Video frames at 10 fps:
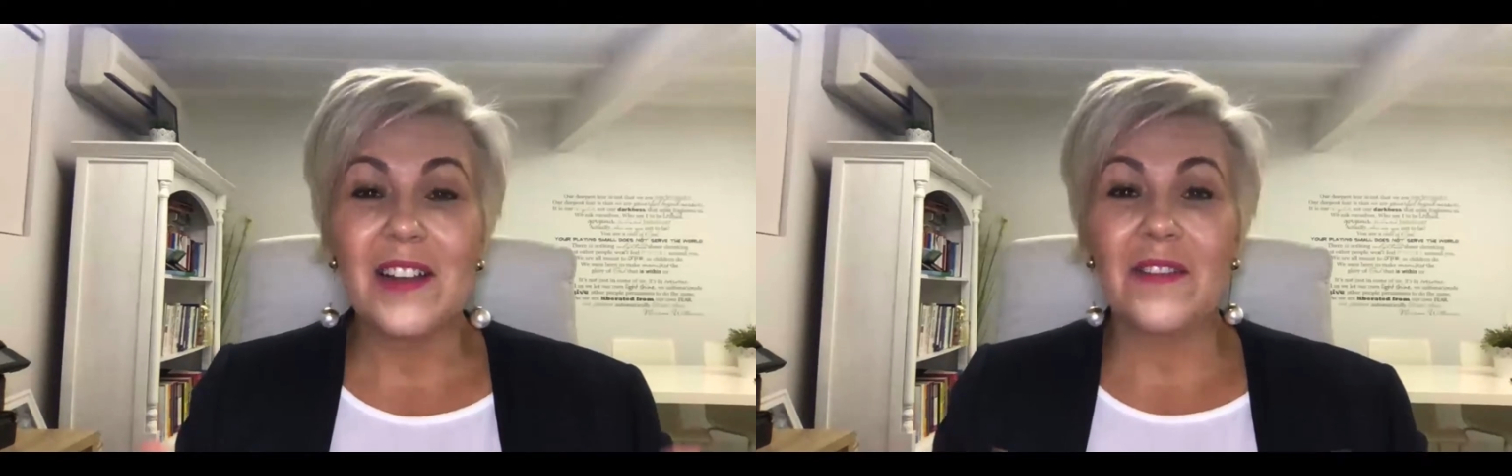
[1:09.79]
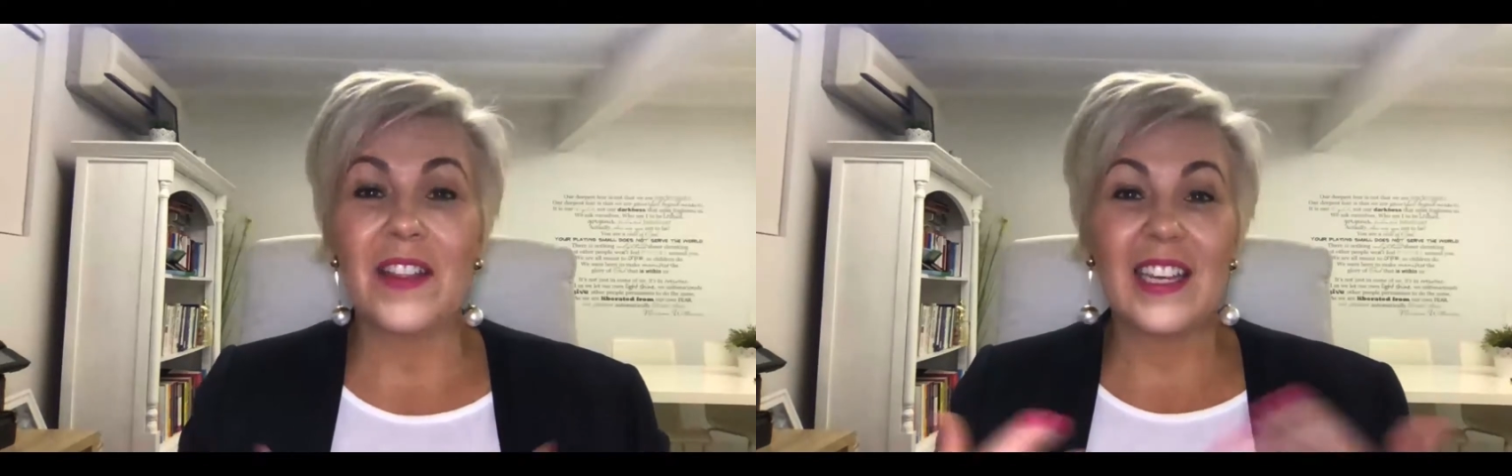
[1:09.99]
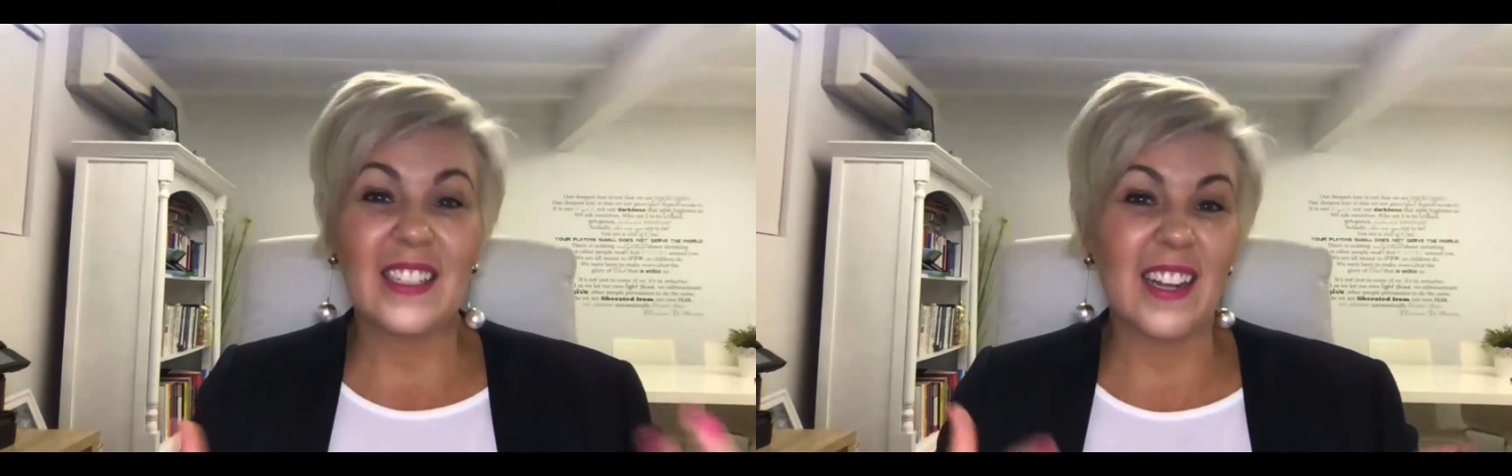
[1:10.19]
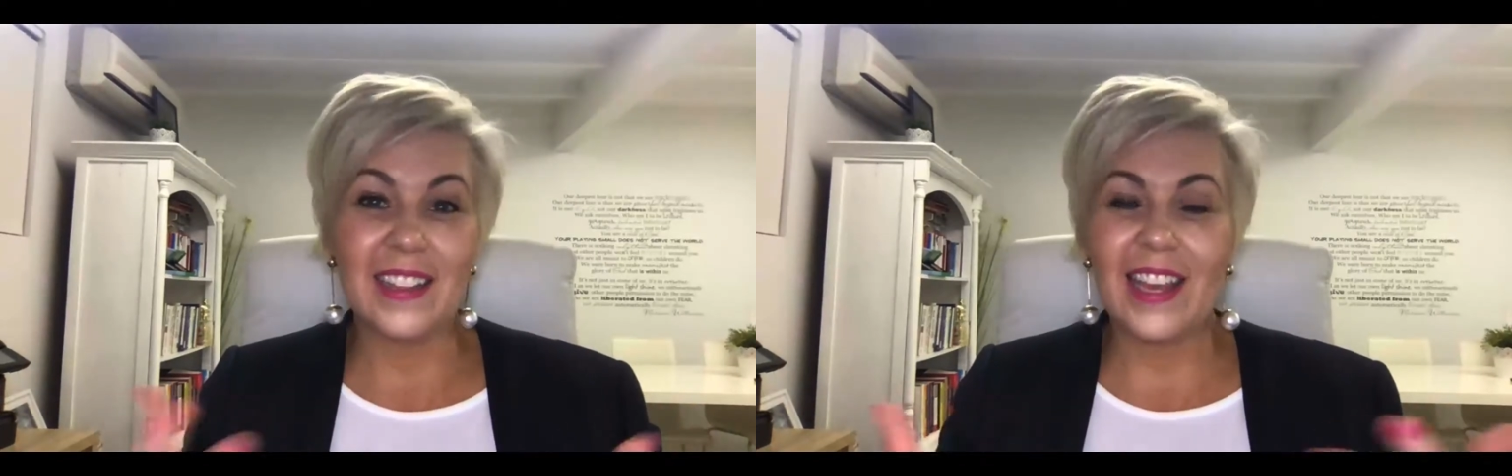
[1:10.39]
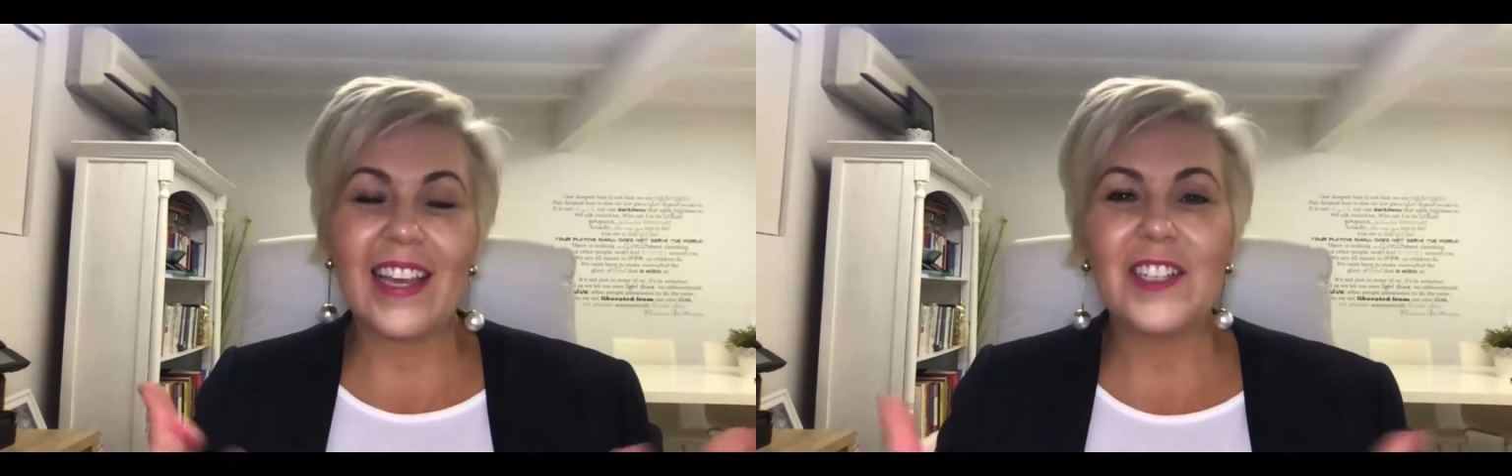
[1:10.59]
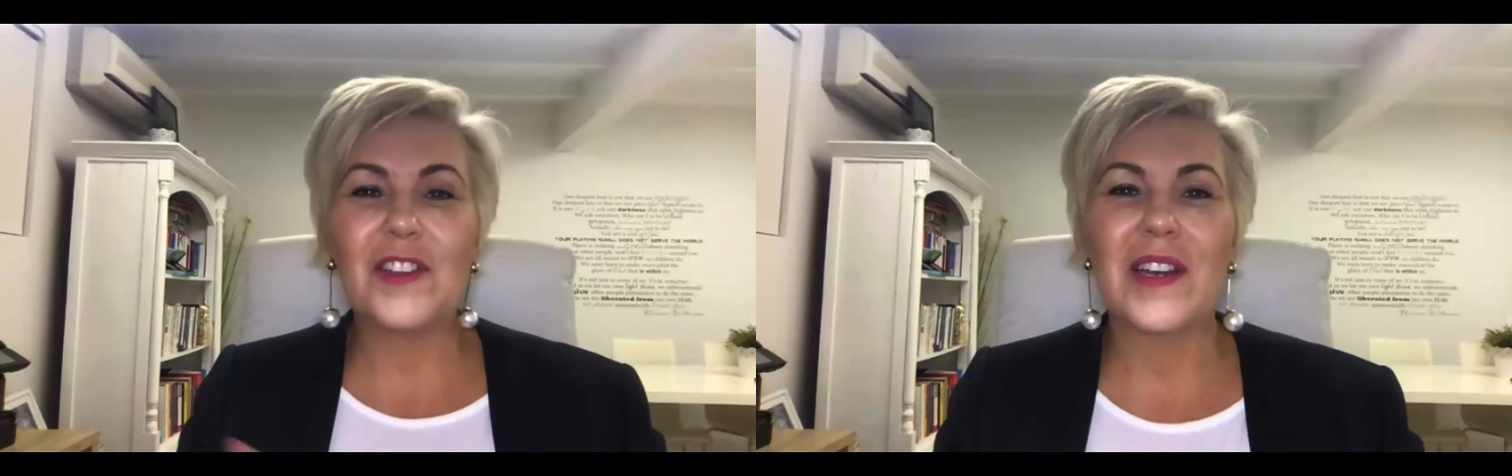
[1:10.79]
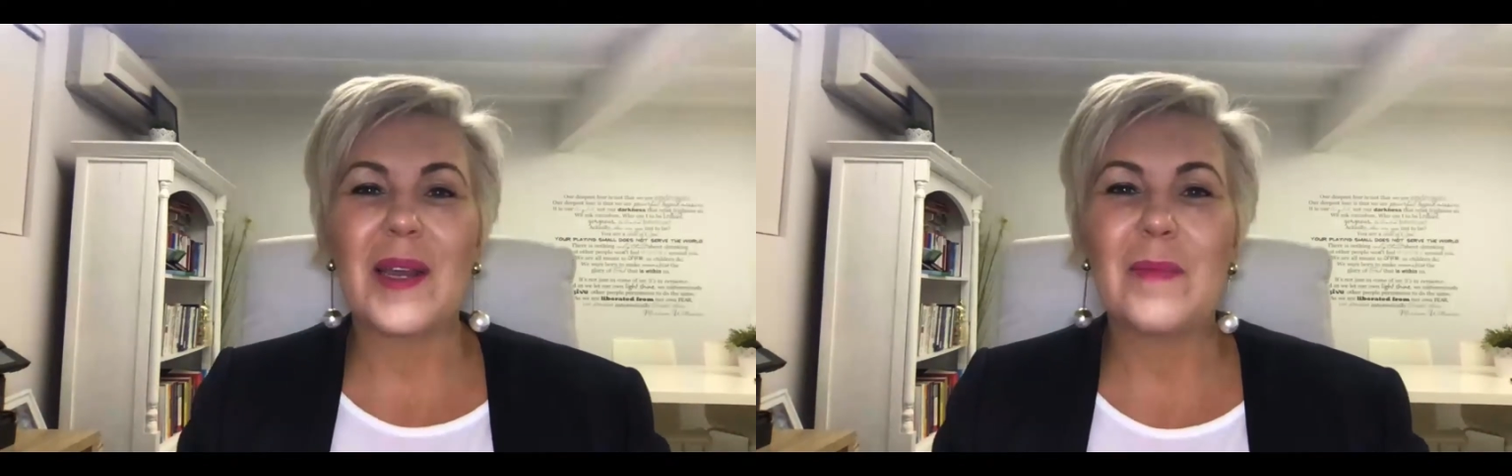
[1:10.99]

for things like their intranet